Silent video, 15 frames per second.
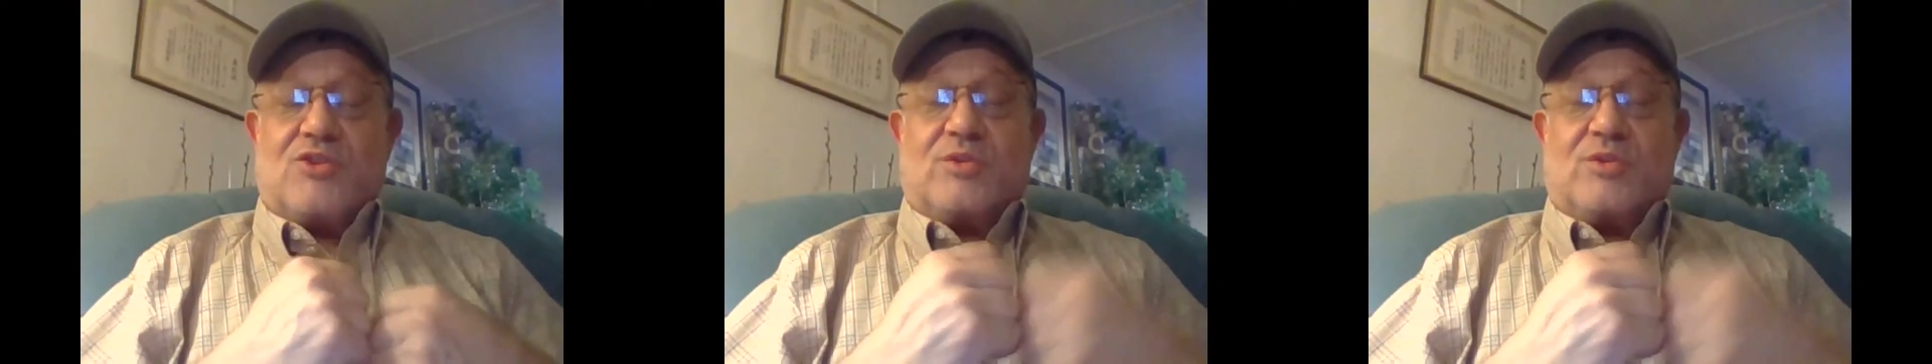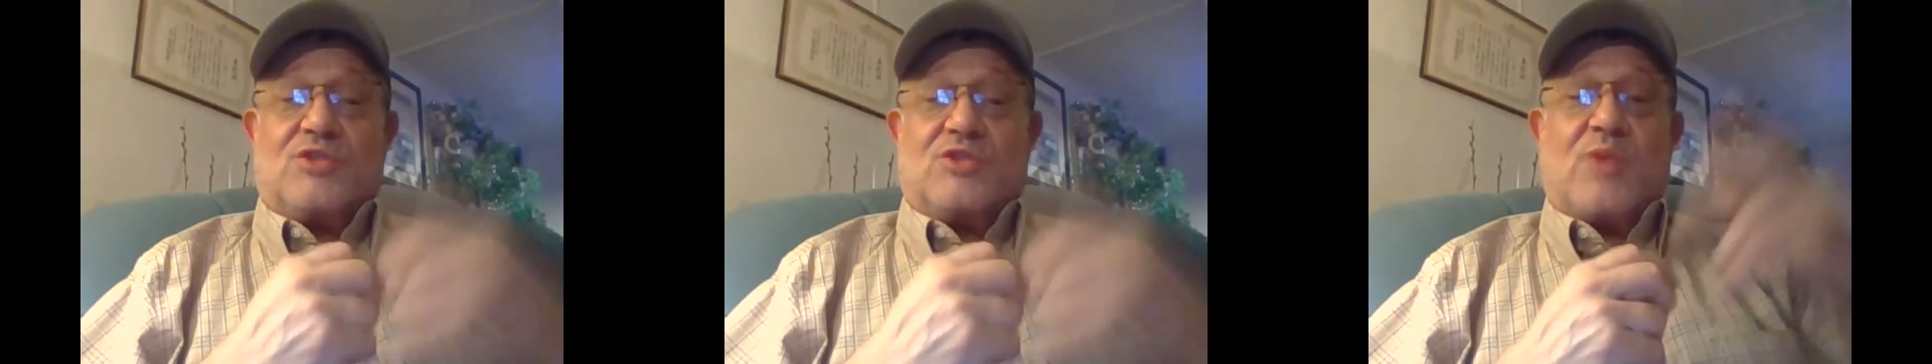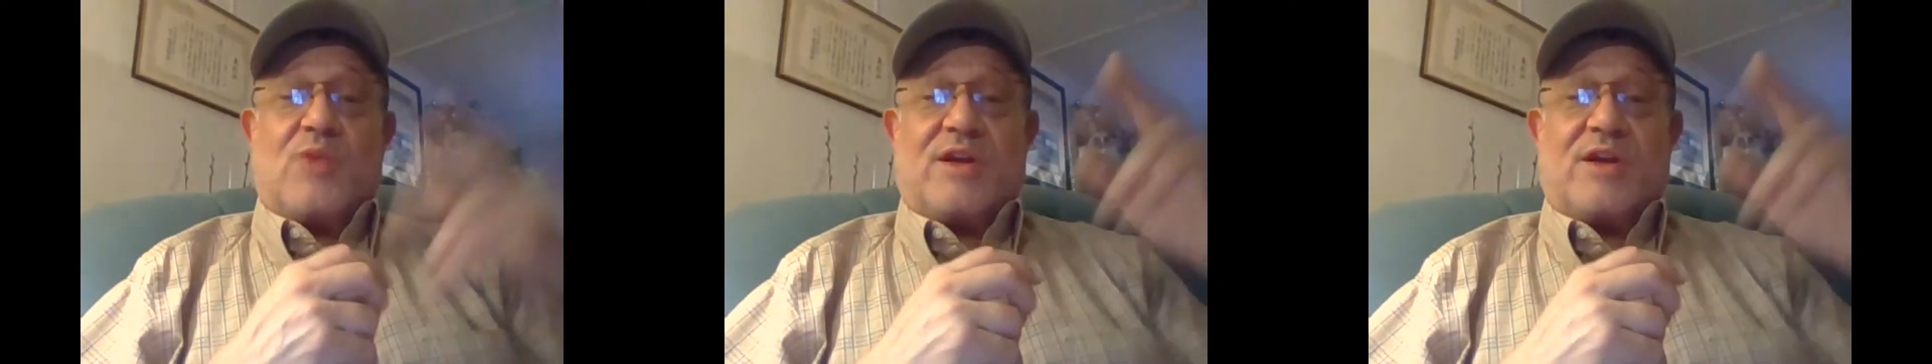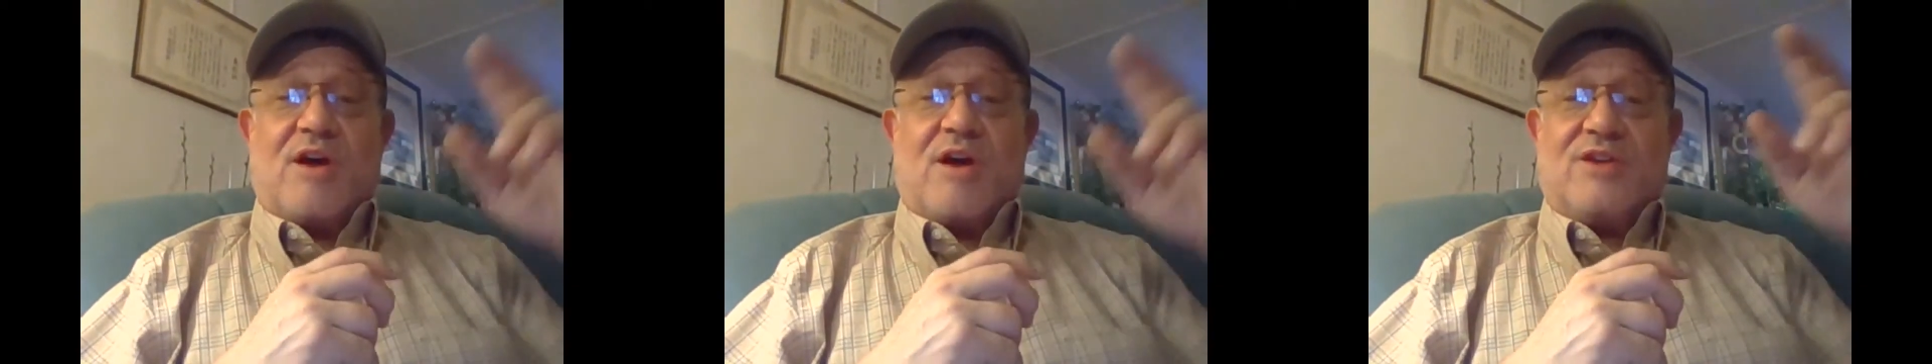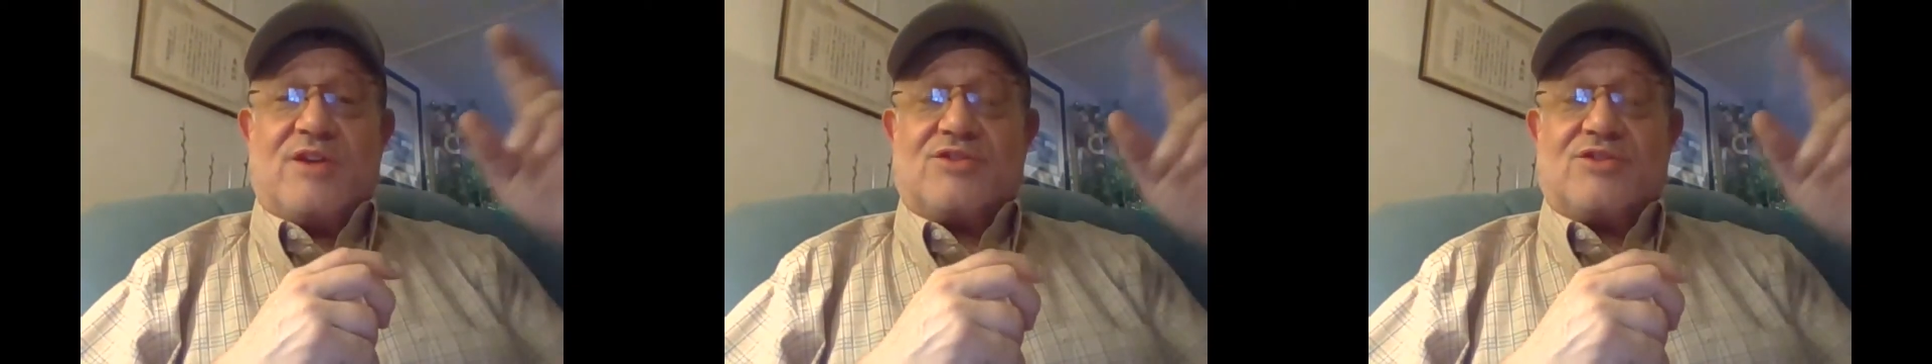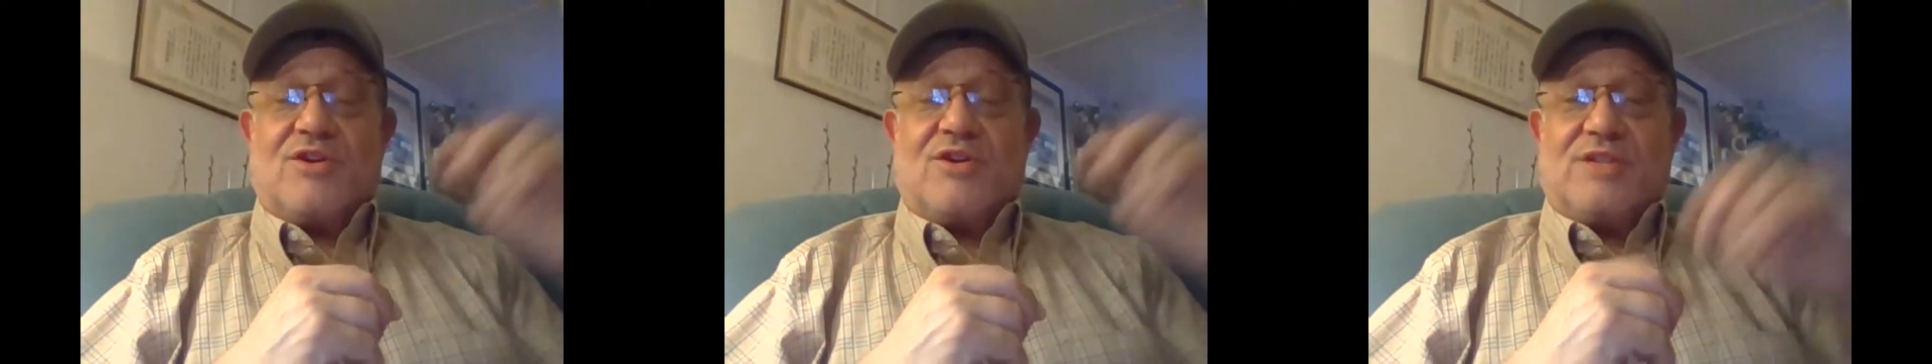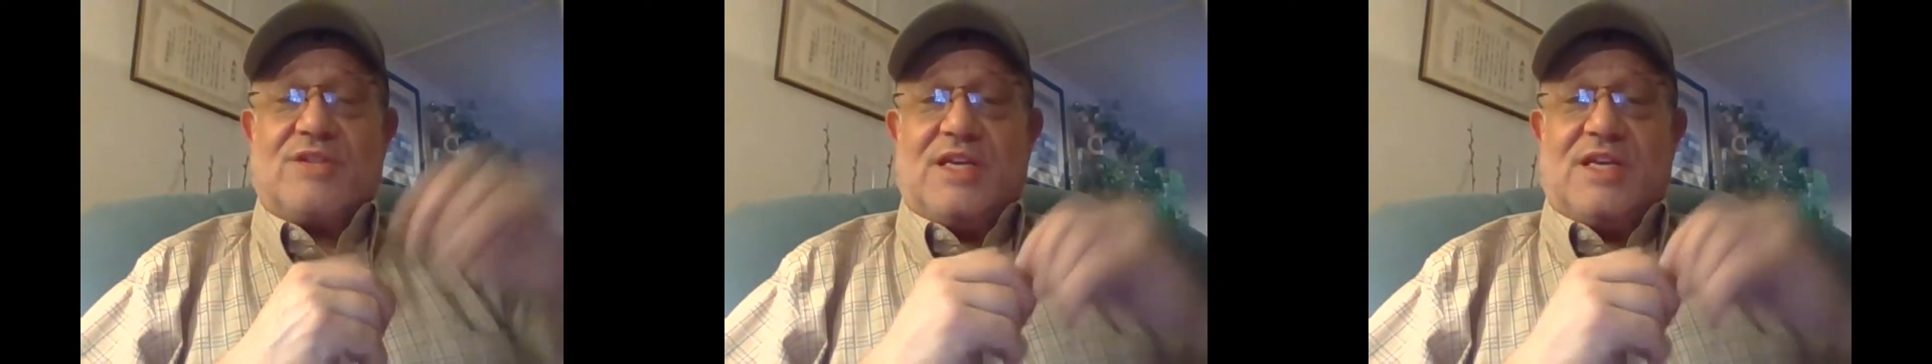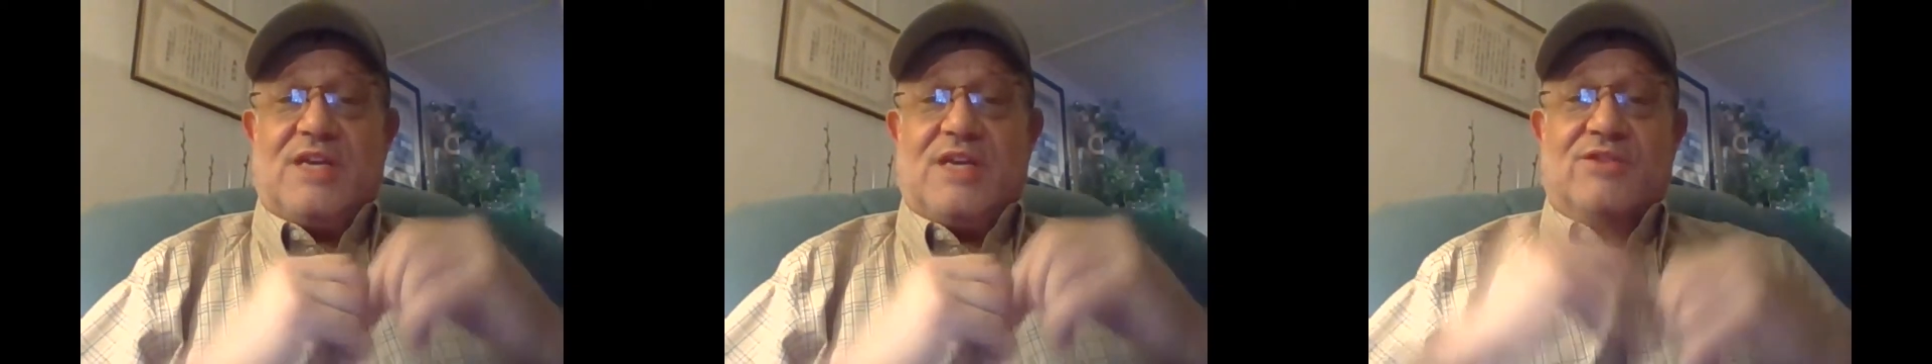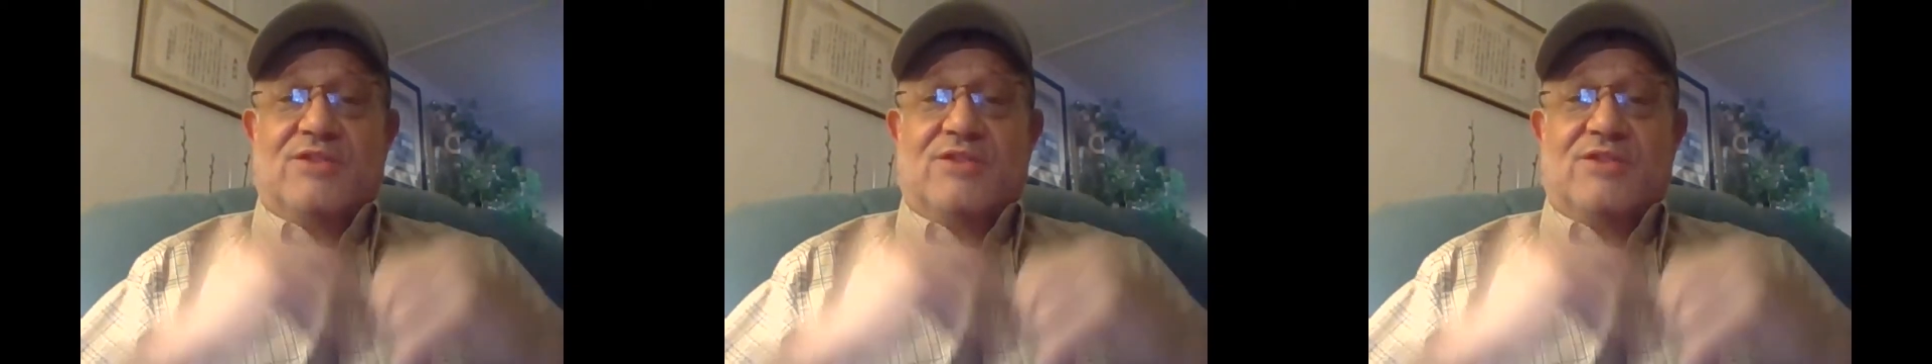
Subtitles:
which is why God is called a he